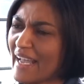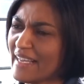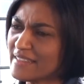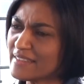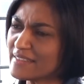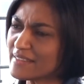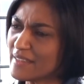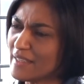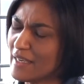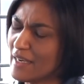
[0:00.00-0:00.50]

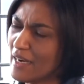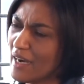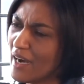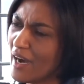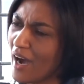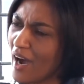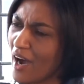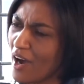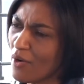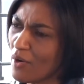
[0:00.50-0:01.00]
And
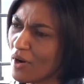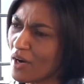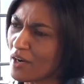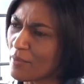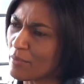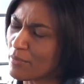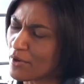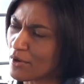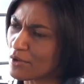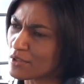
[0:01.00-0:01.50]
how
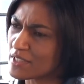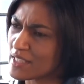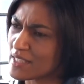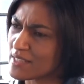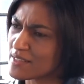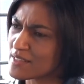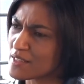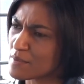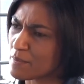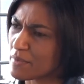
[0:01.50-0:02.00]
are
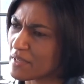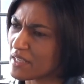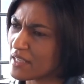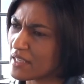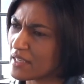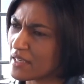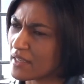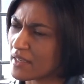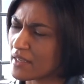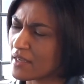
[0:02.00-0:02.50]
protests
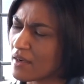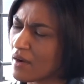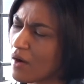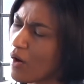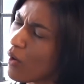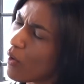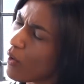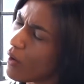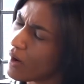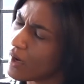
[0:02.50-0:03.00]
being
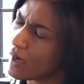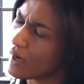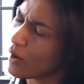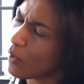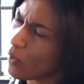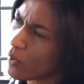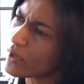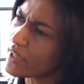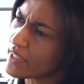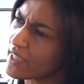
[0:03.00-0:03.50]

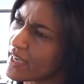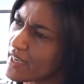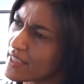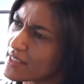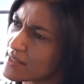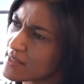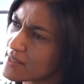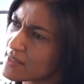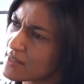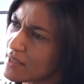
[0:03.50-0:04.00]

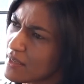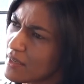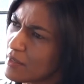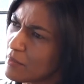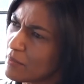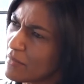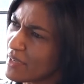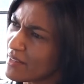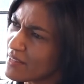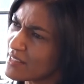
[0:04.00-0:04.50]
organized?
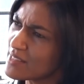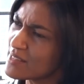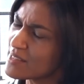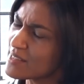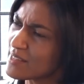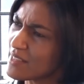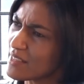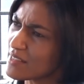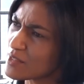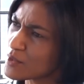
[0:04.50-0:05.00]
Are
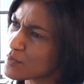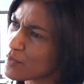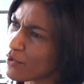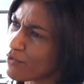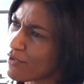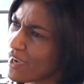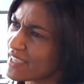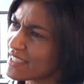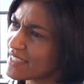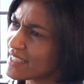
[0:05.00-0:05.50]
these
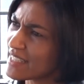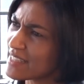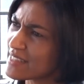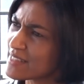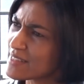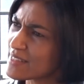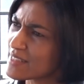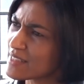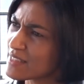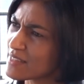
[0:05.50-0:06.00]
sporadic
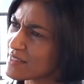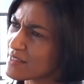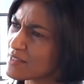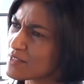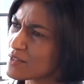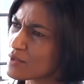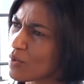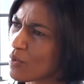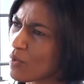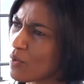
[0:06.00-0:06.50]

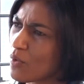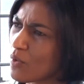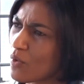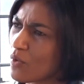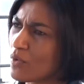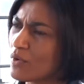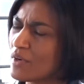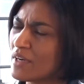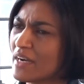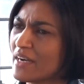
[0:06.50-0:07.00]
incidents,
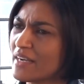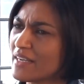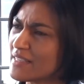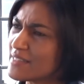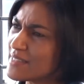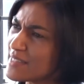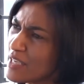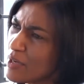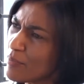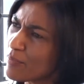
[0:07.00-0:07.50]
or
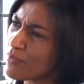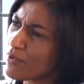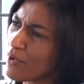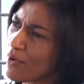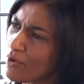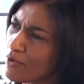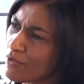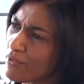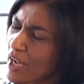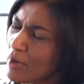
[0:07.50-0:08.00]
is there a
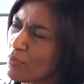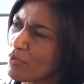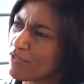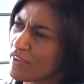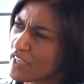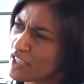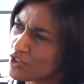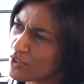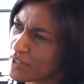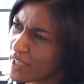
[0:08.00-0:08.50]
program
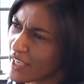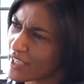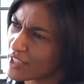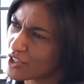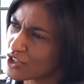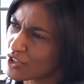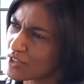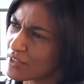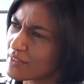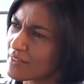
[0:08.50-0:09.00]
of
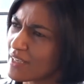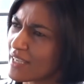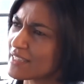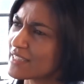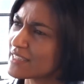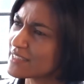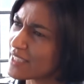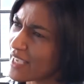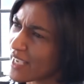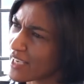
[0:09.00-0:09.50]
education
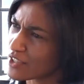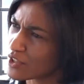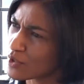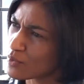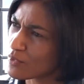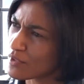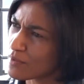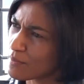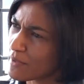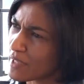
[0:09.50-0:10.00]
and
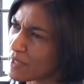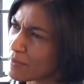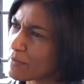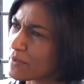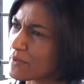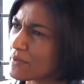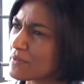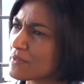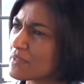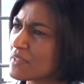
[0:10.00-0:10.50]
interaction with
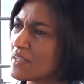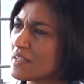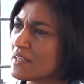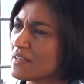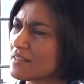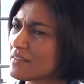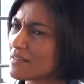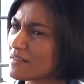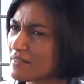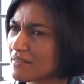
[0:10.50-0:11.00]
people
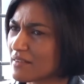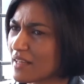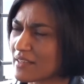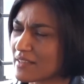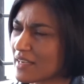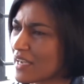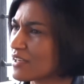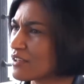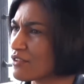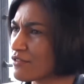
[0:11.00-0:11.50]

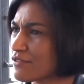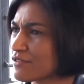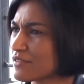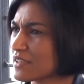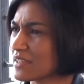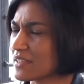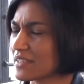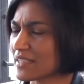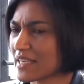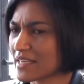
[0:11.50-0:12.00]
that kind of
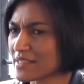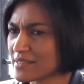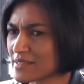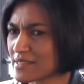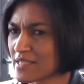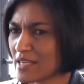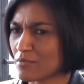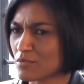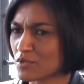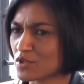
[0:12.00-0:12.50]

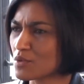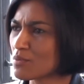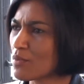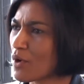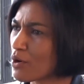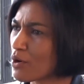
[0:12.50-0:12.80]
gets them to